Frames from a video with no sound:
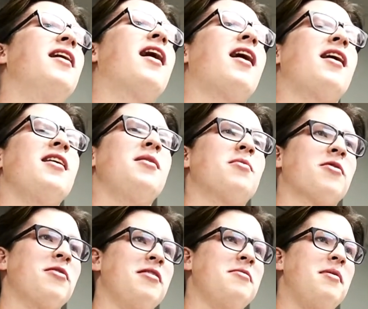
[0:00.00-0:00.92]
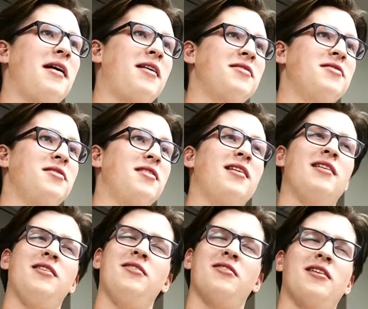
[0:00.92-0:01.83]
I am a greedy bastard,
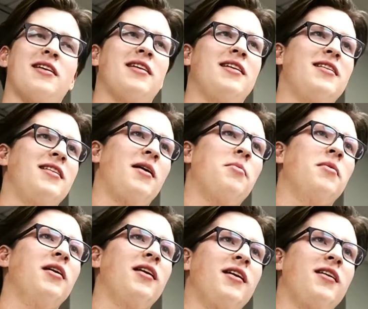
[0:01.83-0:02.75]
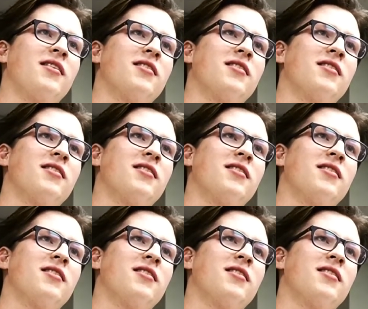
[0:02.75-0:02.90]
and you're not getting that money.